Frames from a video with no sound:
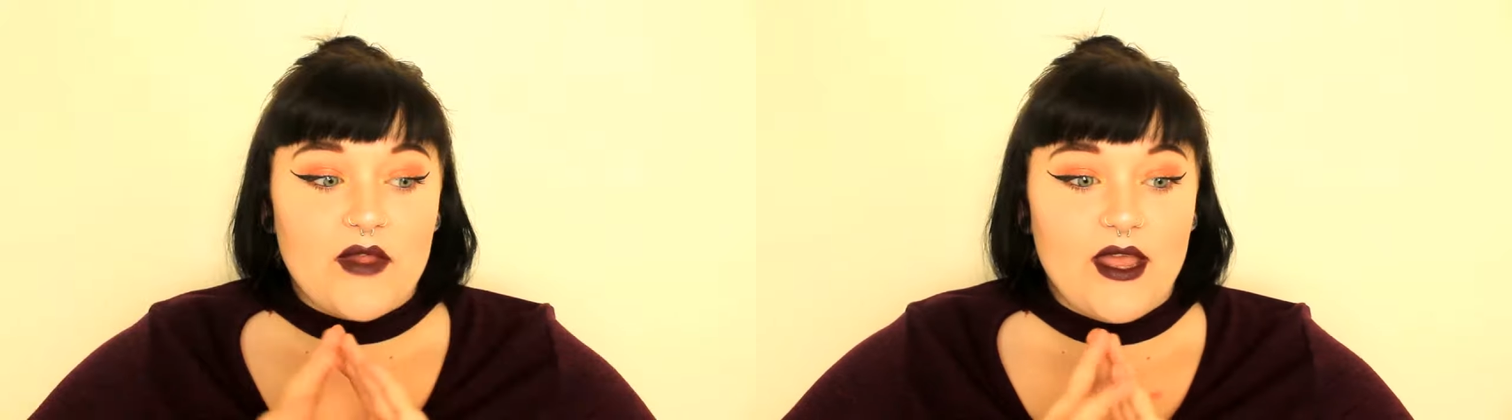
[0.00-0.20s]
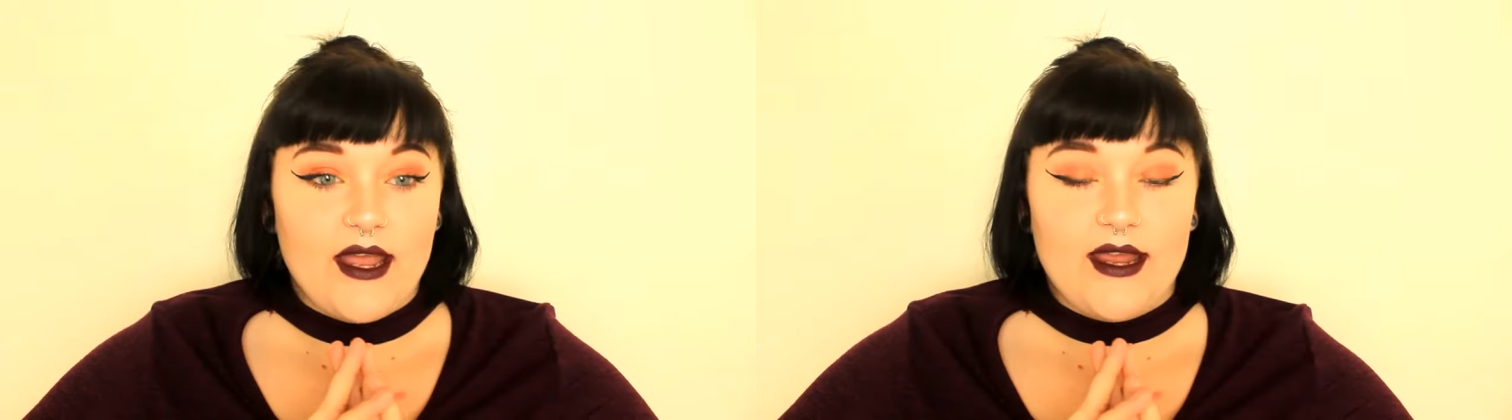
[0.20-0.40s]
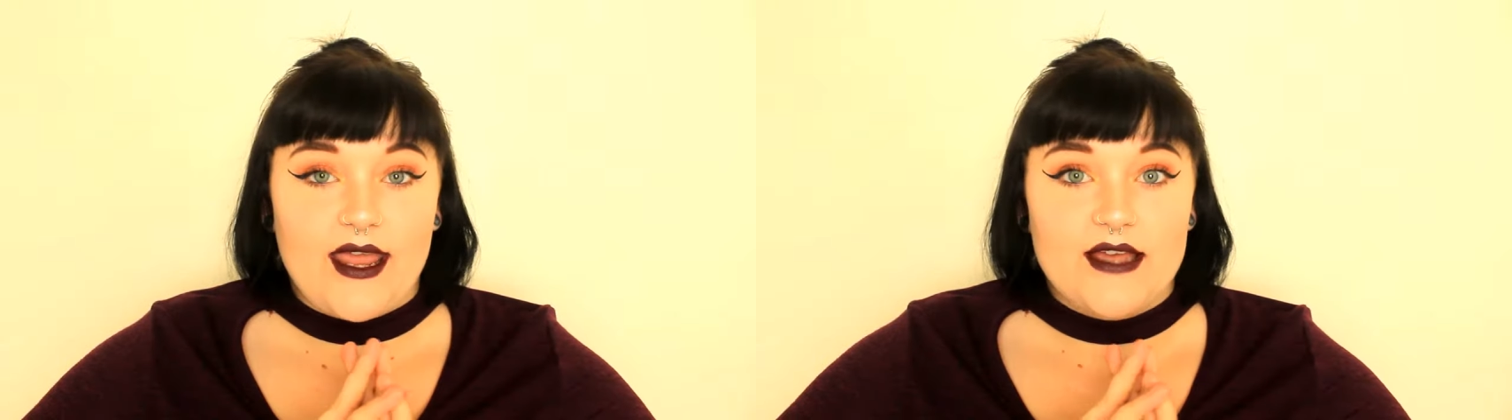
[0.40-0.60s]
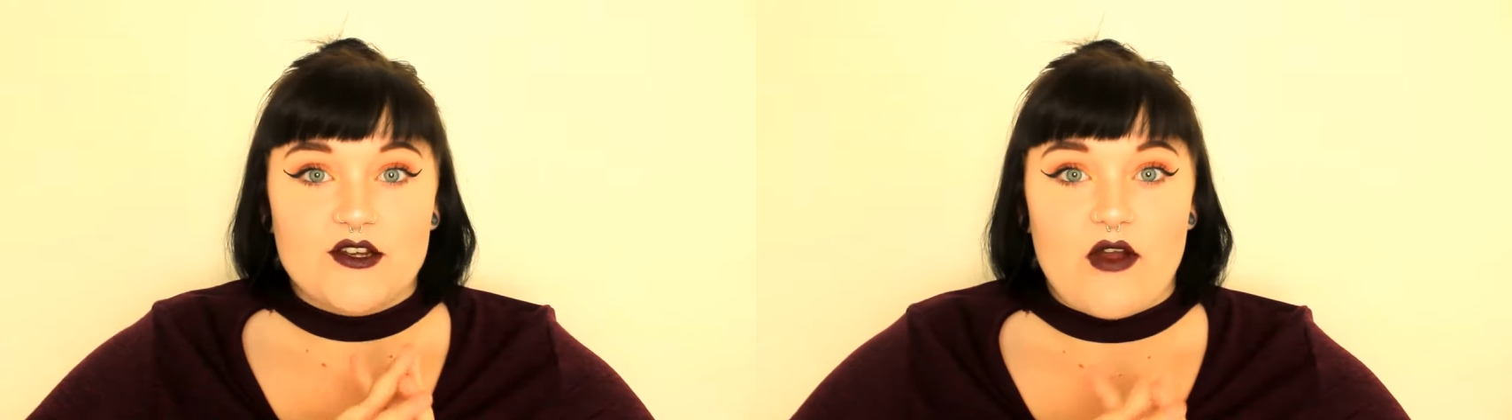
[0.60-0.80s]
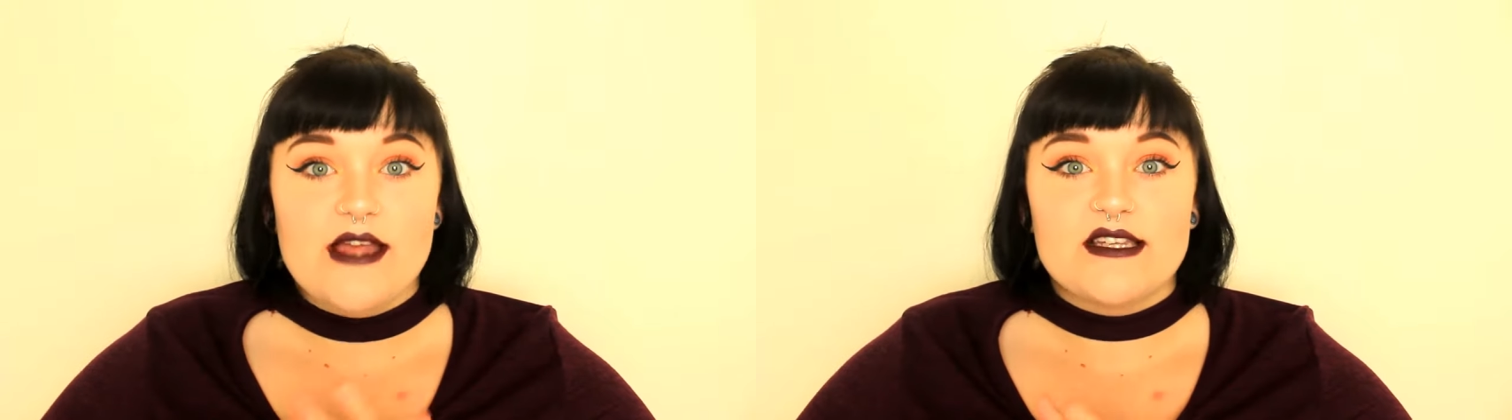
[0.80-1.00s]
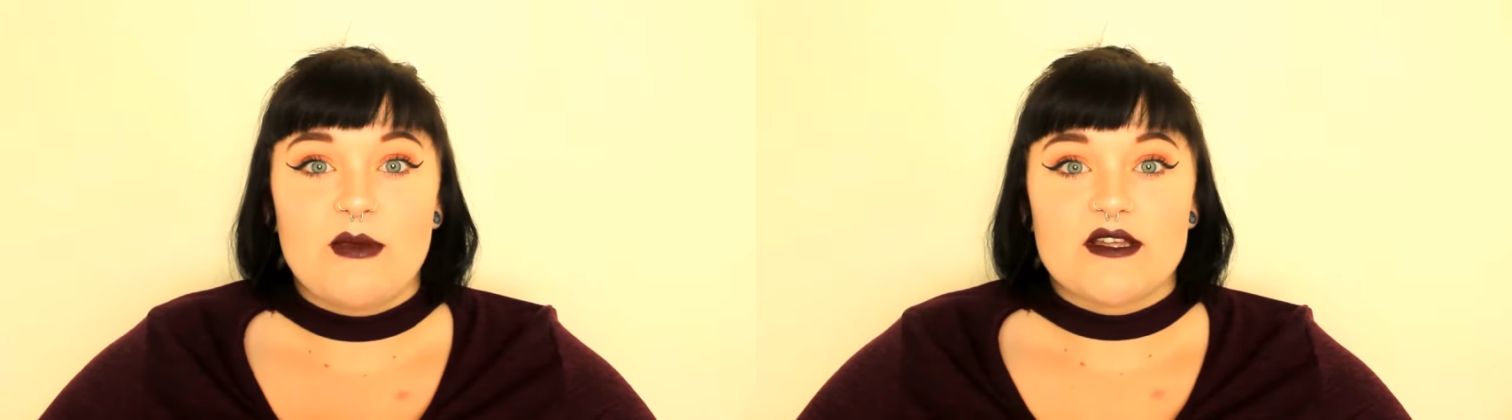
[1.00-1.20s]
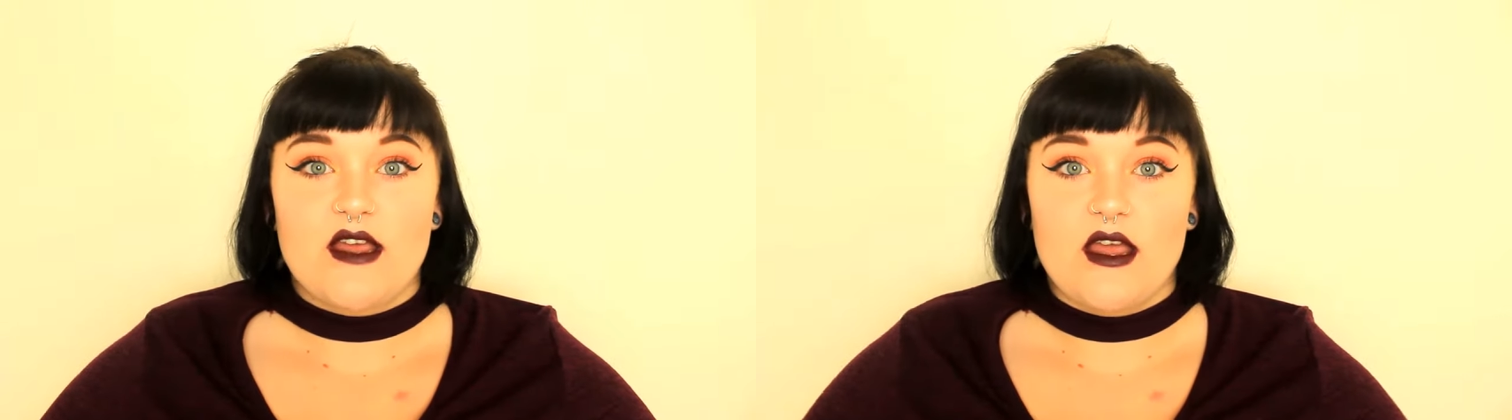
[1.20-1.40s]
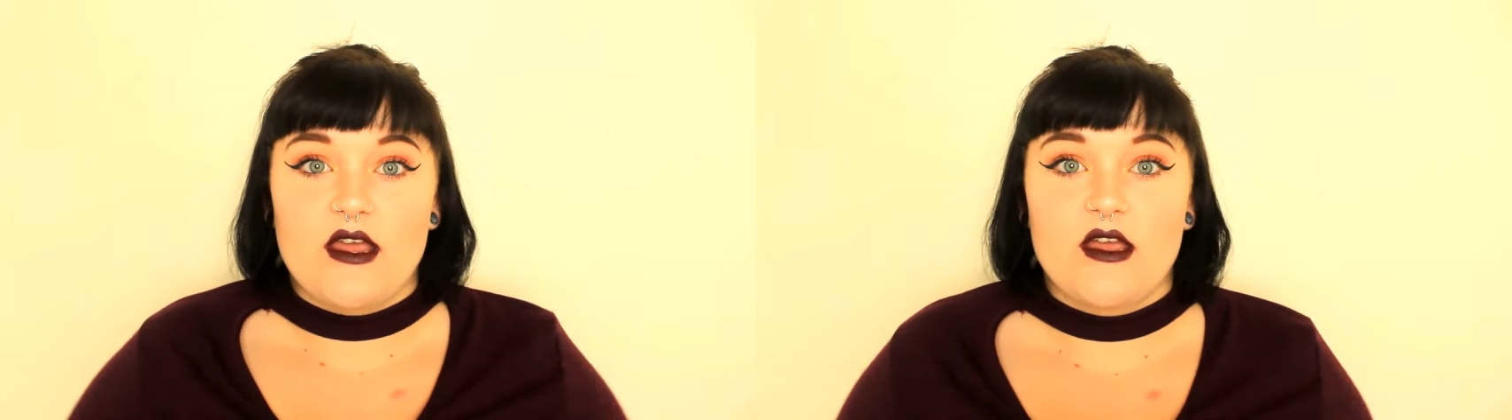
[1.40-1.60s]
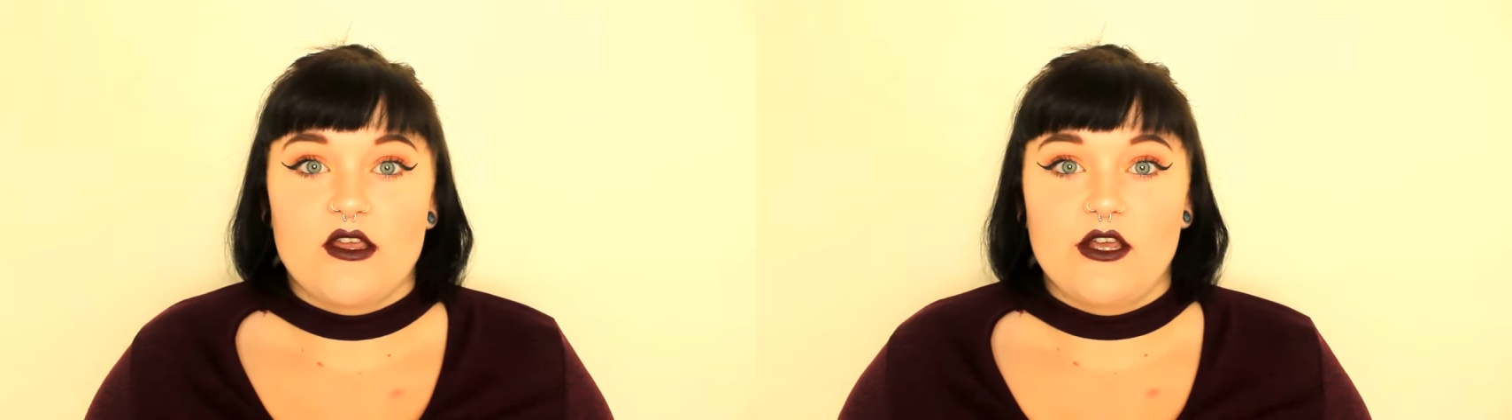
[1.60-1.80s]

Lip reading: It gets crazy busy.